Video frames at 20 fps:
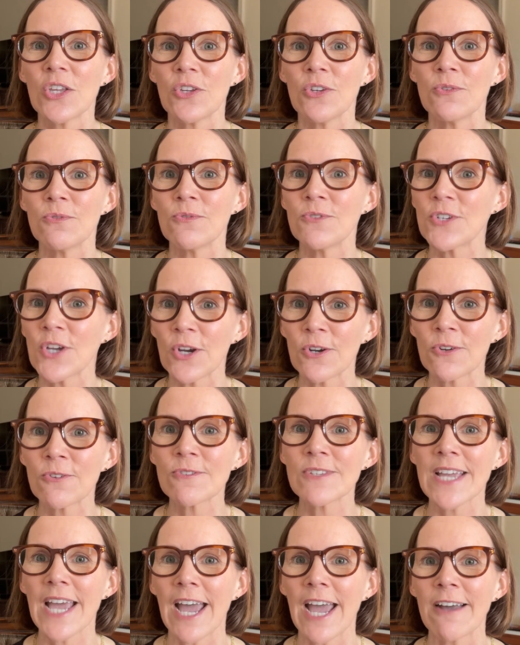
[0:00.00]
You
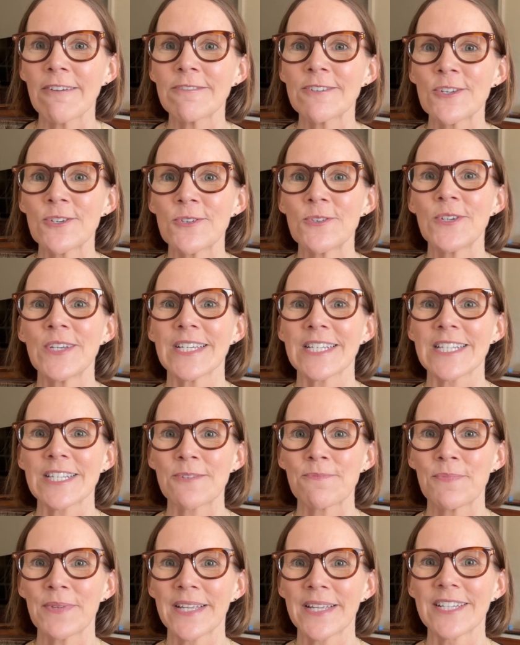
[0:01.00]
don't have to
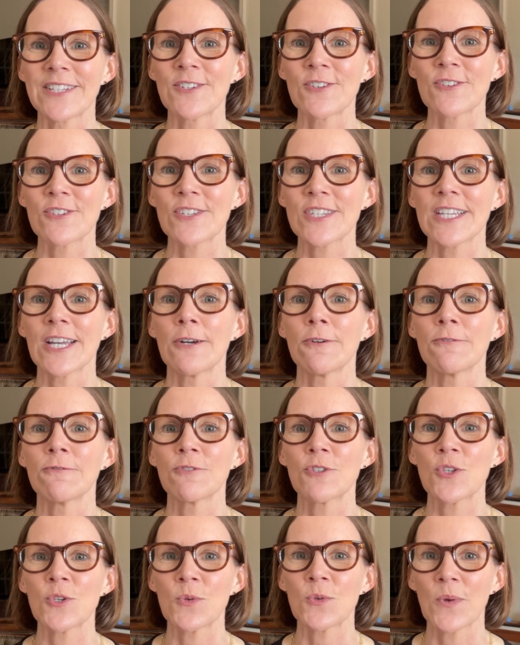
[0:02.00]
explain yourself
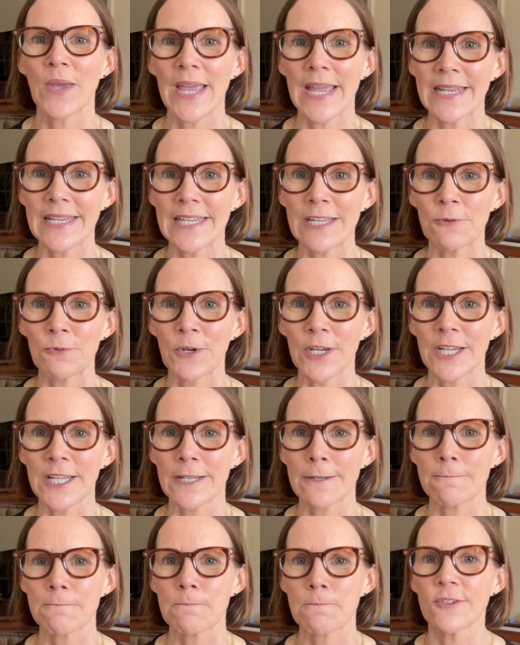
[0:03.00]
to anyone.
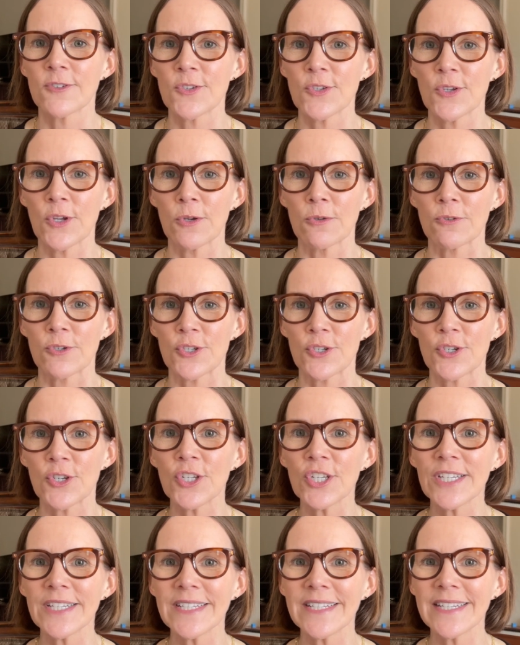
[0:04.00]
There's no
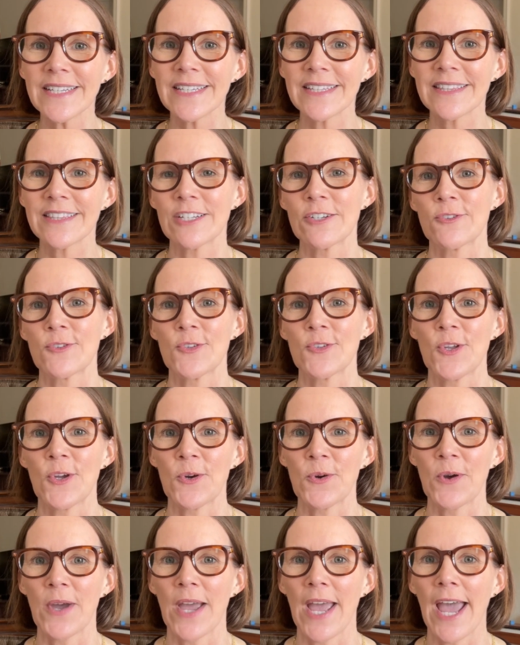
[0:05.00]
should, there's
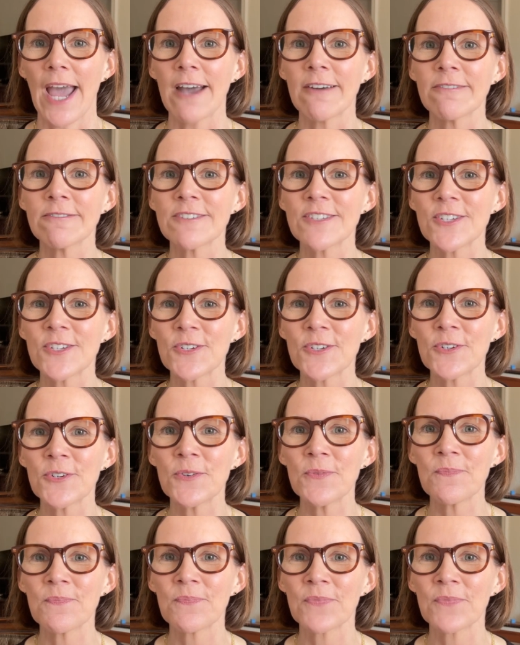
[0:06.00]
no have to.